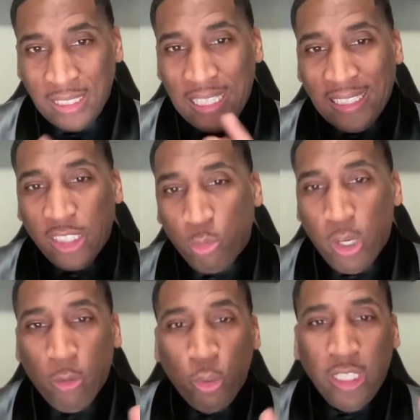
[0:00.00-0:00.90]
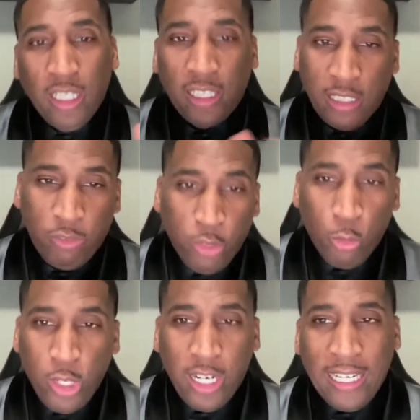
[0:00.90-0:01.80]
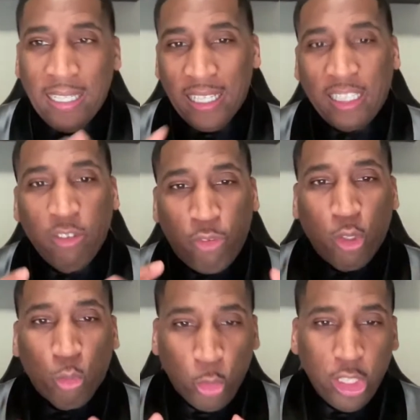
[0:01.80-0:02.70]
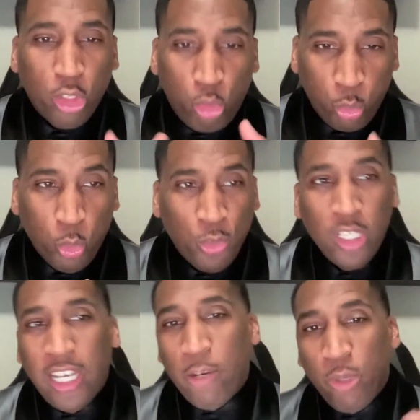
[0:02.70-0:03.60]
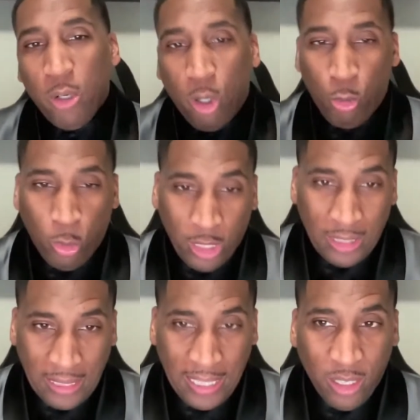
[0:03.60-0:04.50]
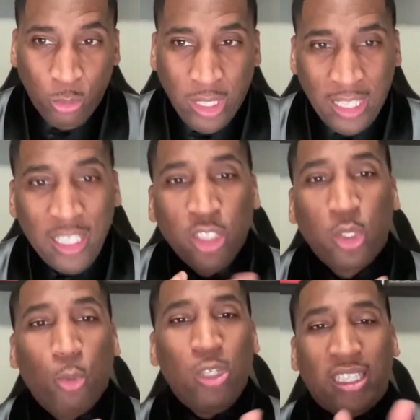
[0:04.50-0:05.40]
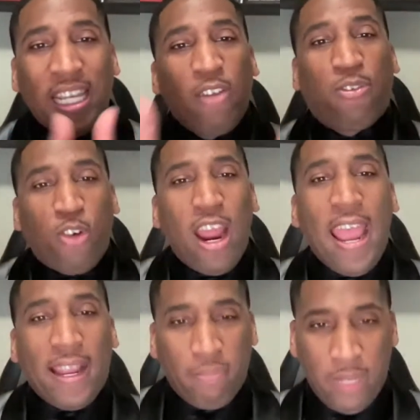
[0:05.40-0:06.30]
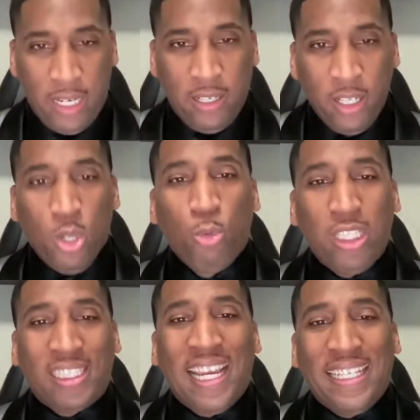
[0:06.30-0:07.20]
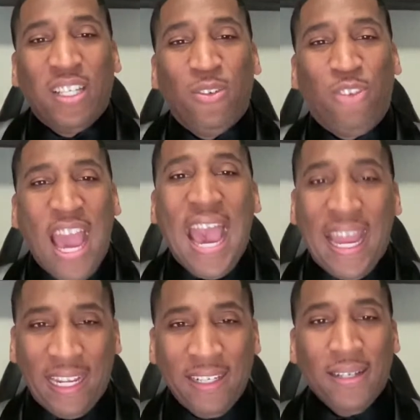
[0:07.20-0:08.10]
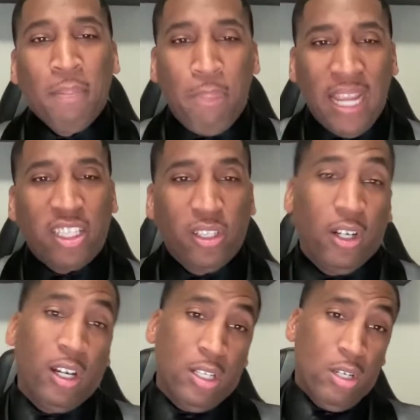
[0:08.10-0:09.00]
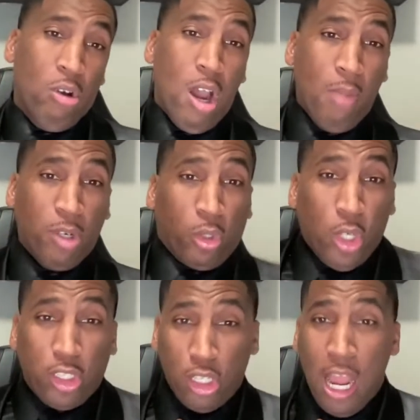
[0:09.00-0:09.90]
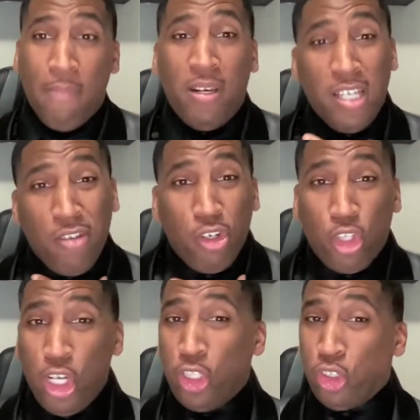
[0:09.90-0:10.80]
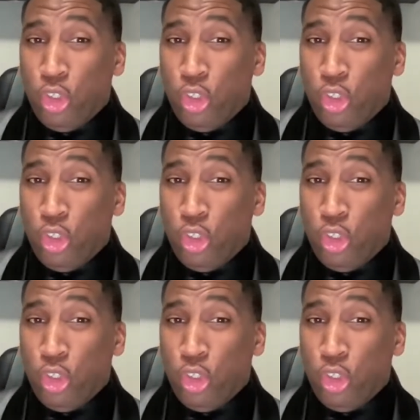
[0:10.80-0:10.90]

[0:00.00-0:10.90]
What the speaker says: This is what we looking for. We ain't looking for real truth, and we don't want to deal with it. So we stay fragmented. We stay divided based on, well, I'm a Christian, I believe in Jesus.